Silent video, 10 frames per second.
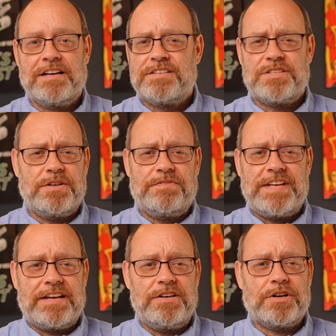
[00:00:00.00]
So you've
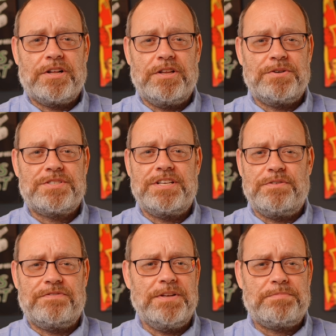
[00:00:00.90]
taken your clones and
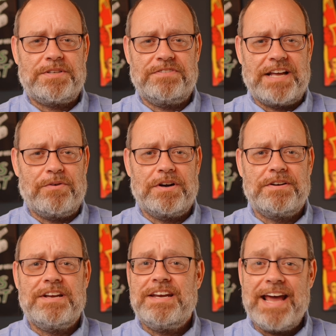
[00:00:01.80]
you've flipped a flower.
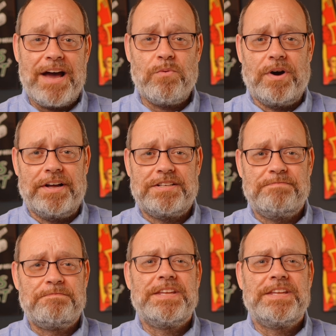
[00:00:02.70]
Now what?